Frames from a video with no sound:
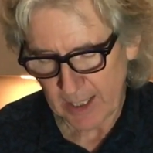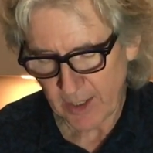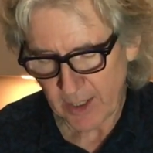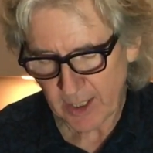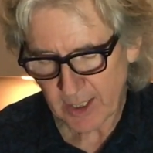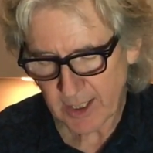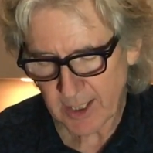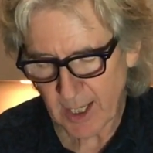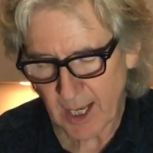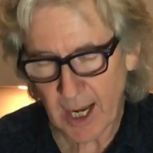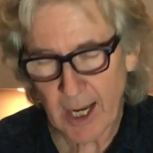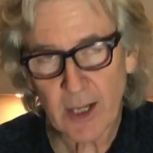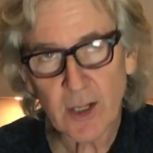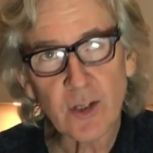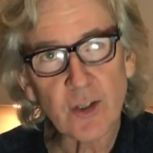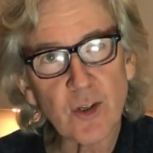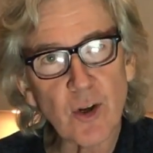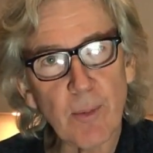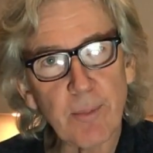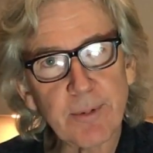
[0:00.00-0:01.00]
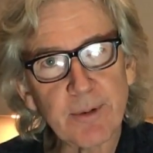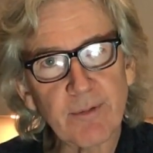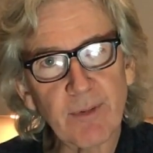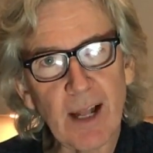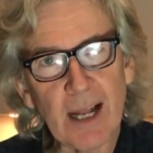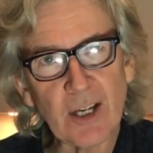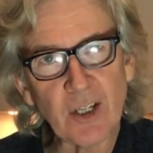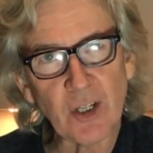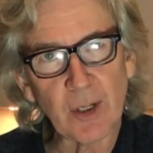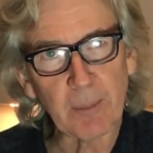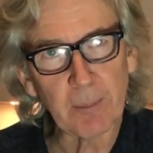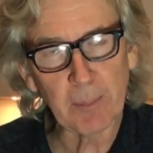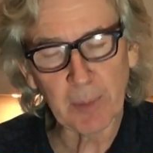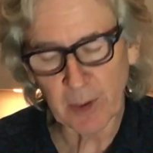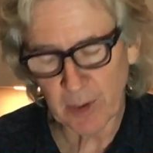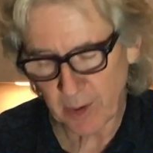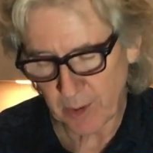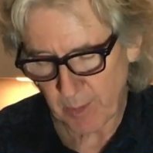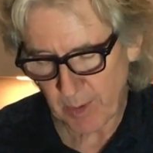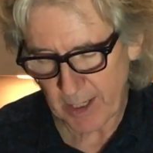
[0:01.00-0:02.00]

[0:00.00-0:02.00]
this light stops flashing blue.